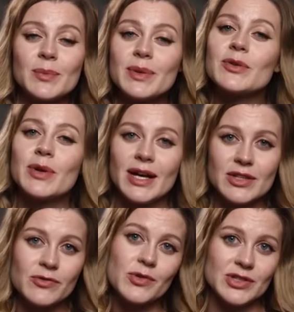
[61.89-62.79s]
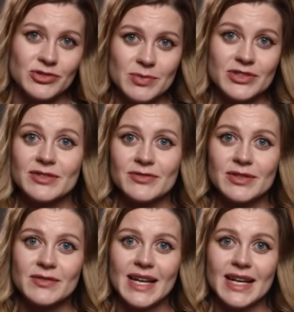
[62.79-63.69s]
but rather for a
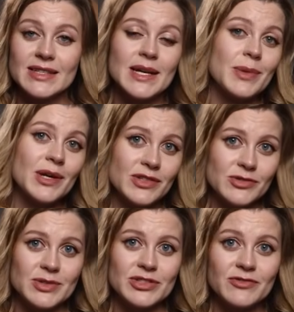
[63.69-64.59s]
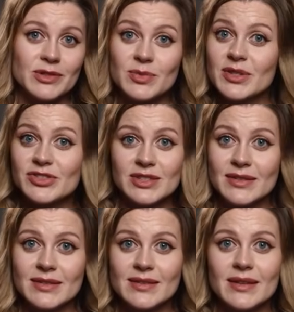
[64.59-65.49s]
specific fact about a specific person.